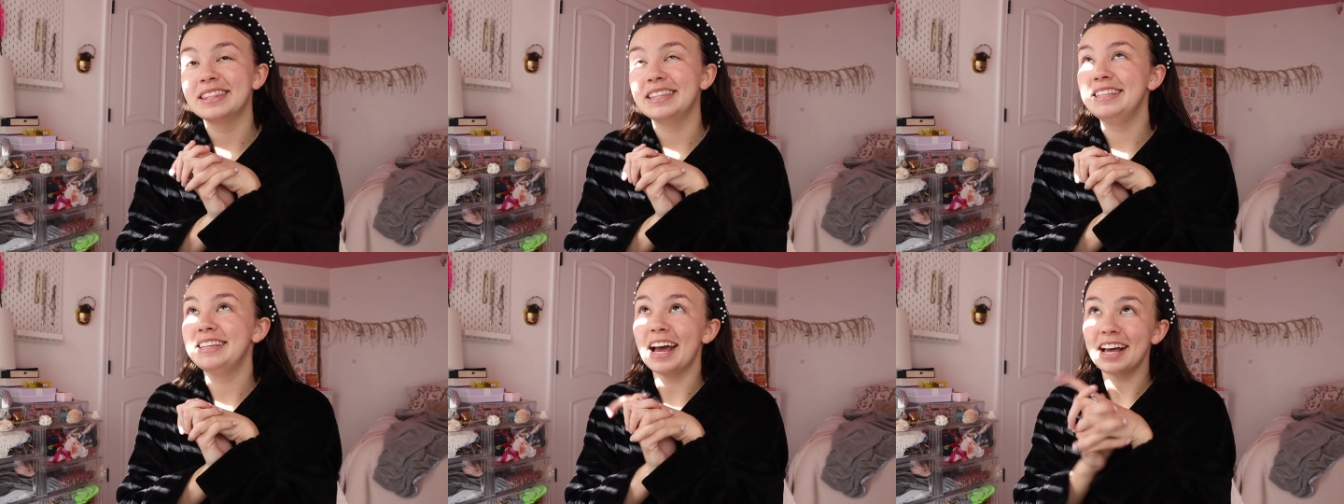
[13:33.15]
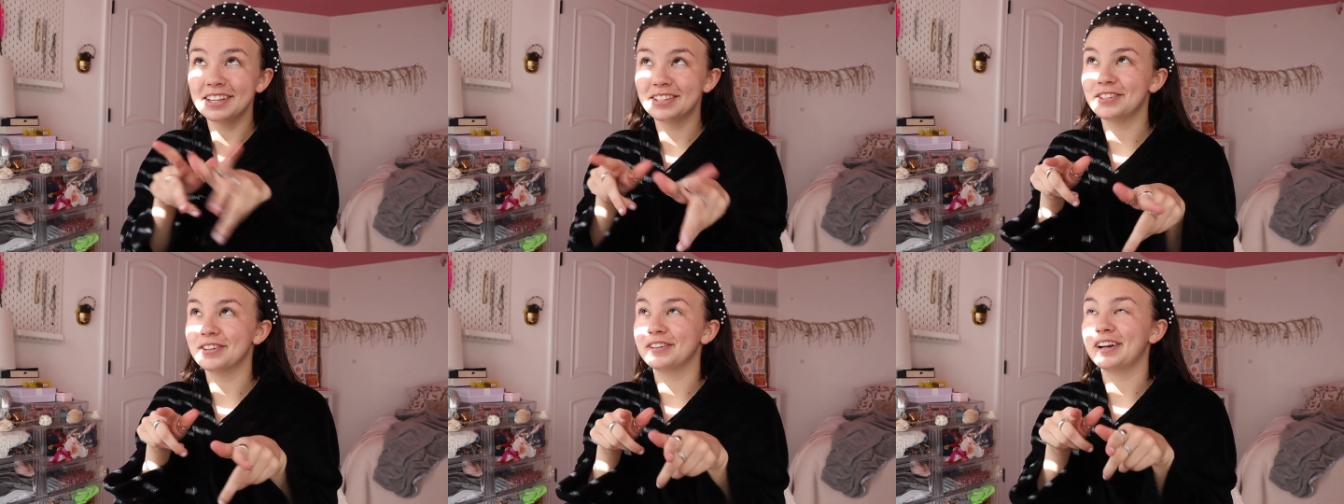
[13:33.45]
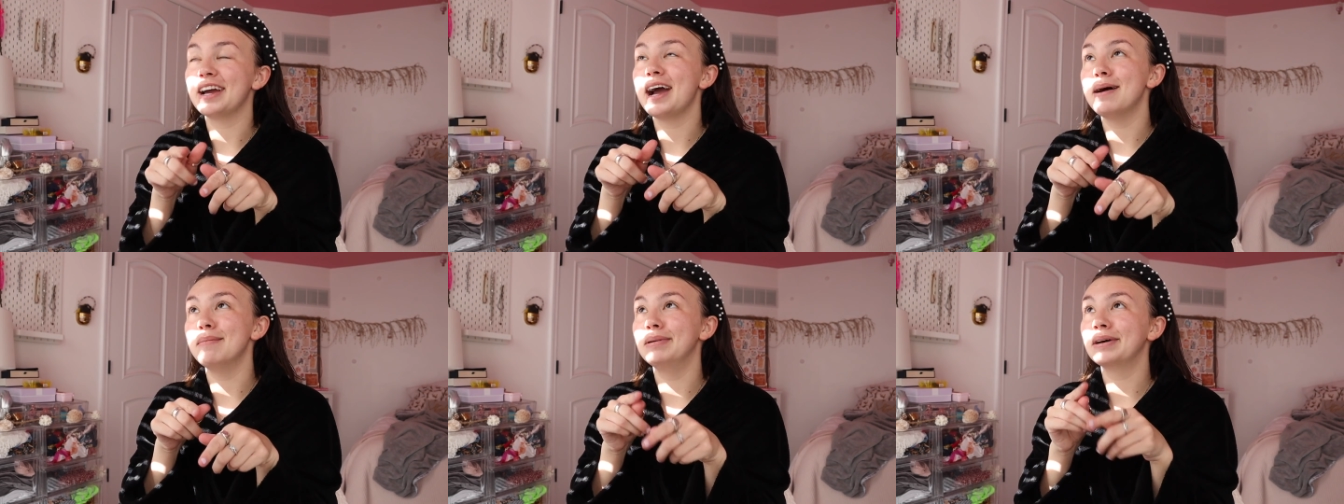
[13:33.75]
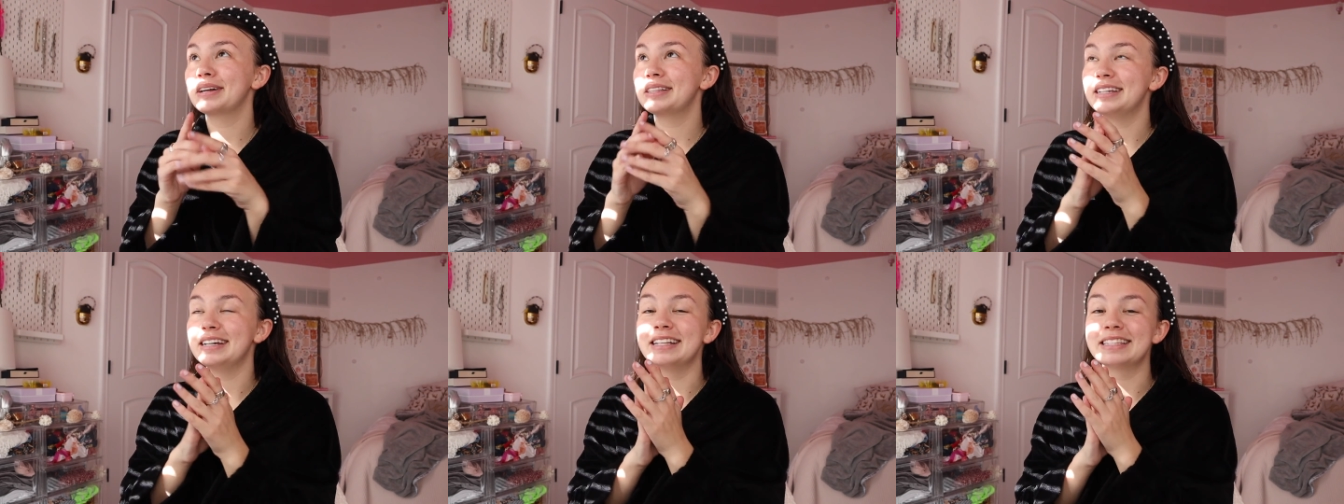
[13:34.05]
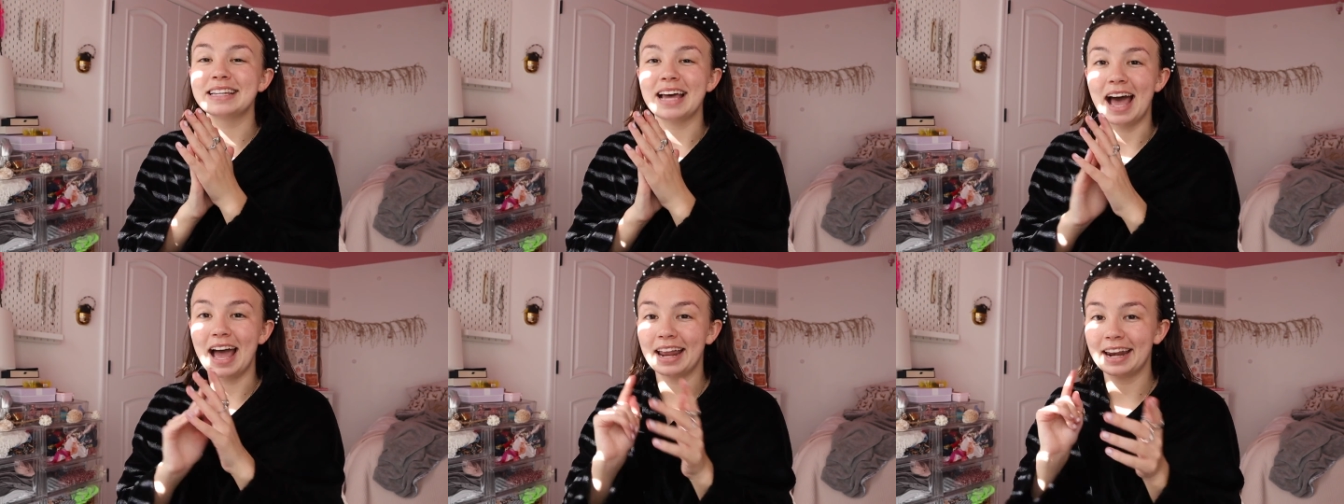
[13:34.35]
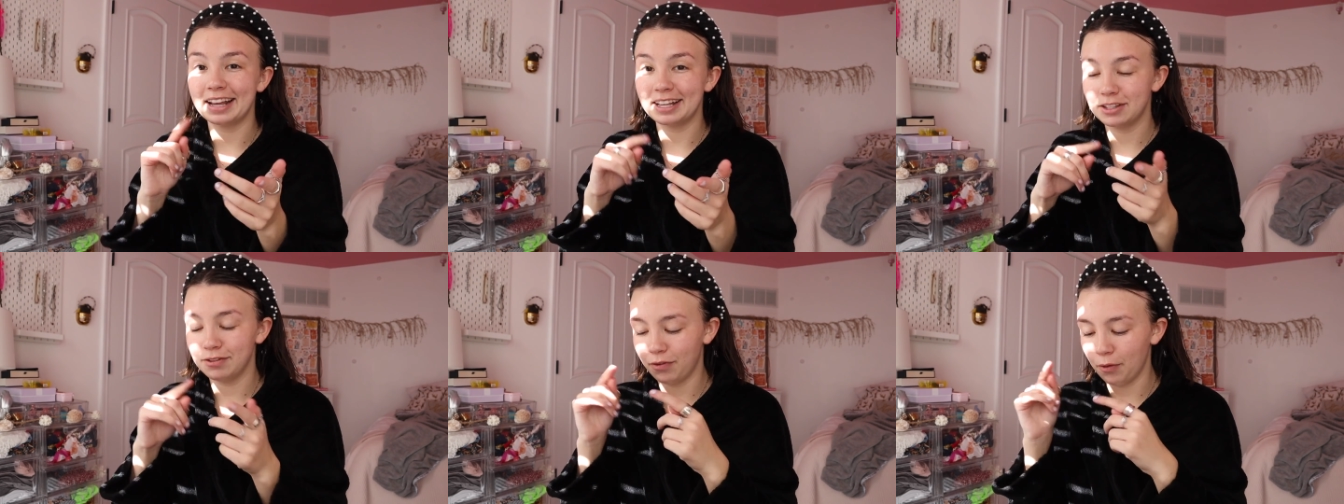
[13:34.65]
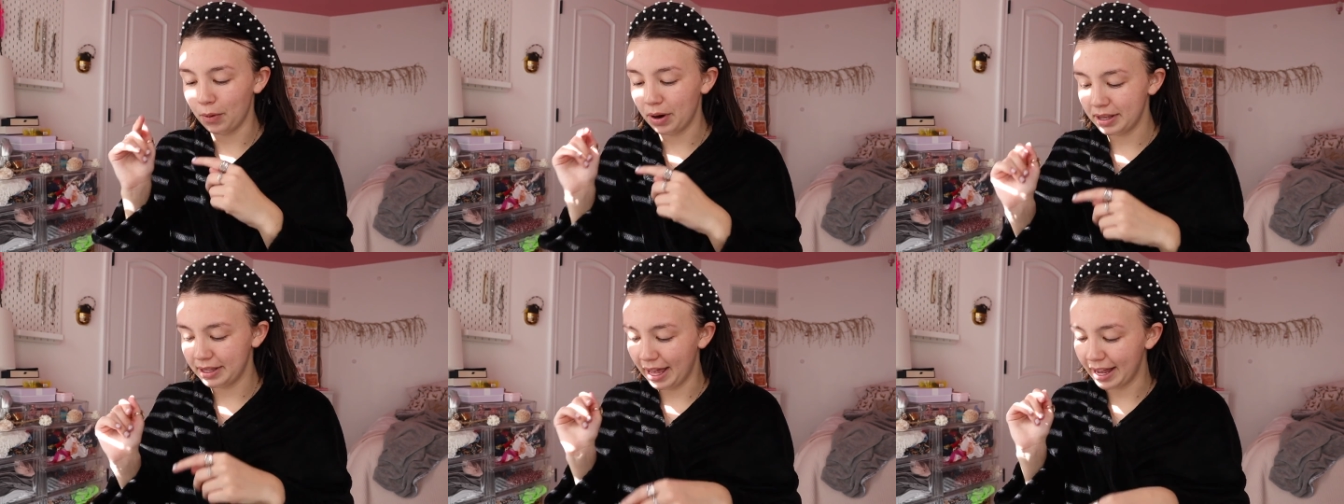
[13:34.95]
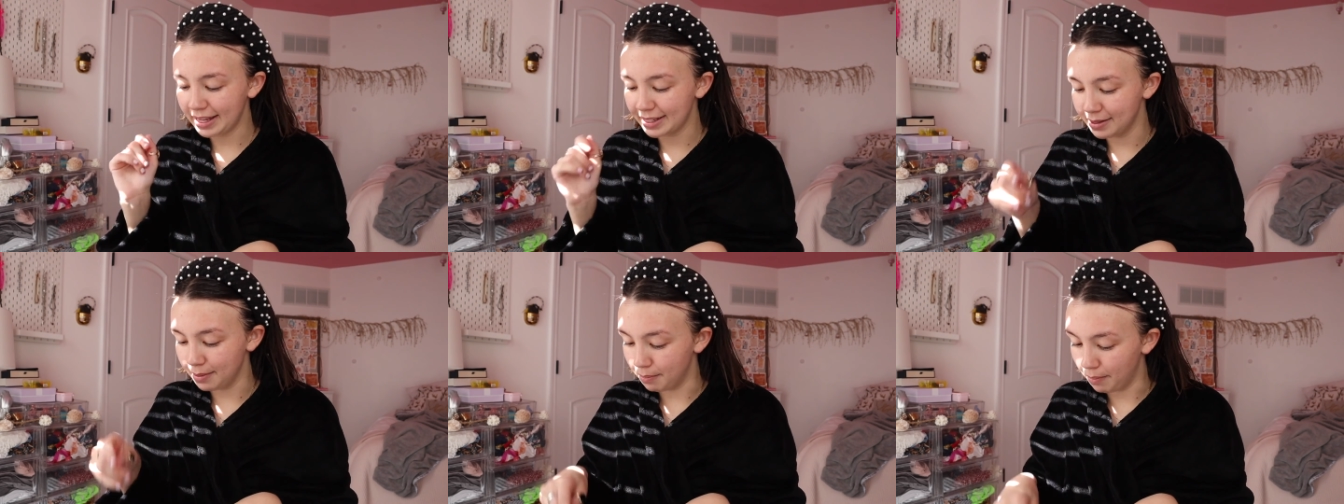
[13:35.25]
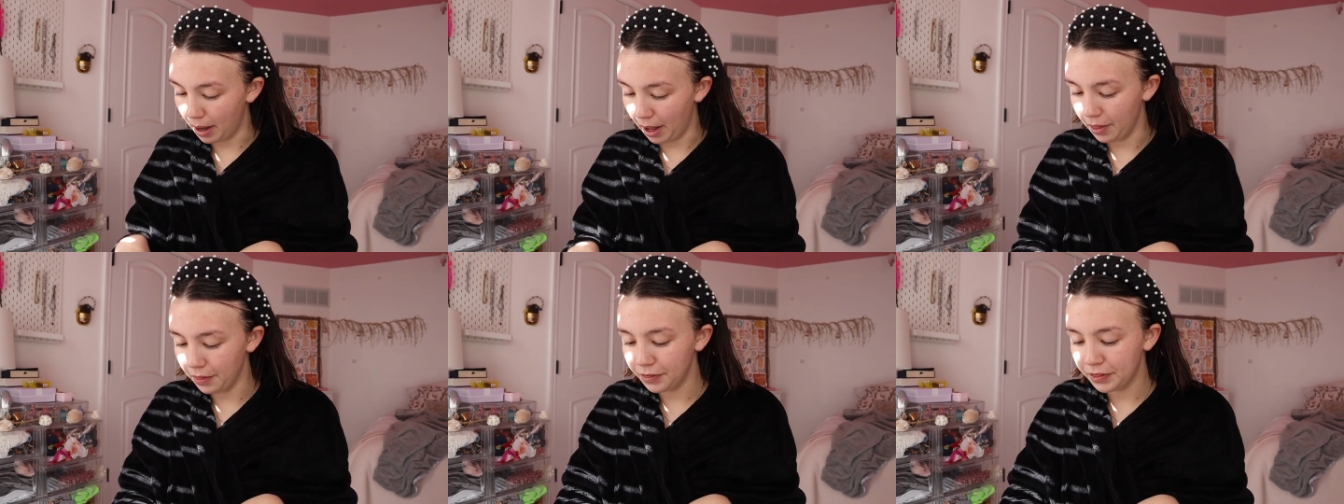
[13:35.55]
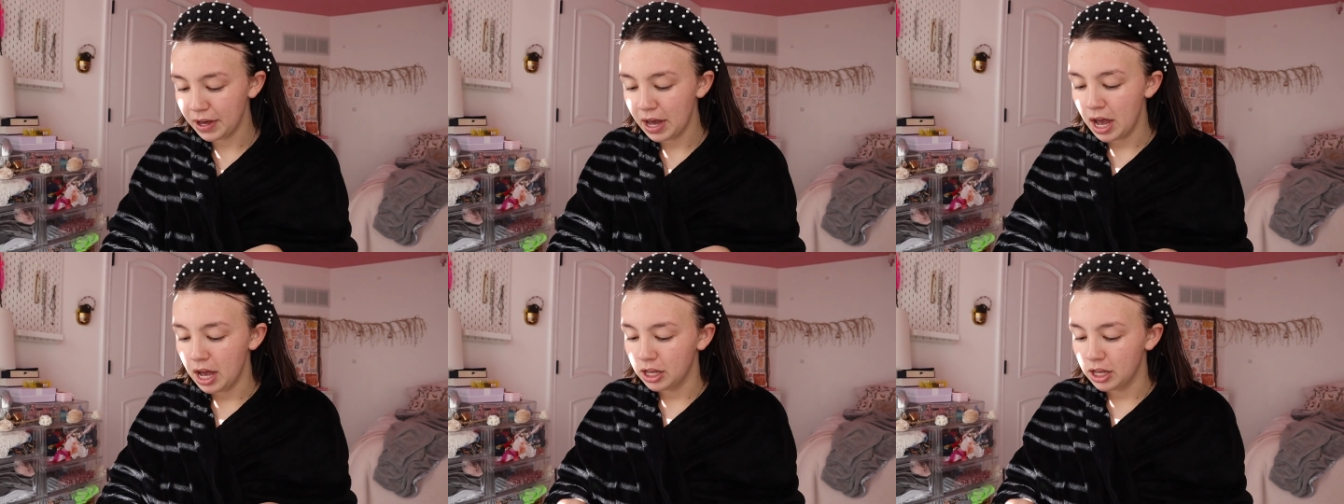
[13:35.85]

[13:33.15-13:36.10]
yesterday I booked it and it's for next month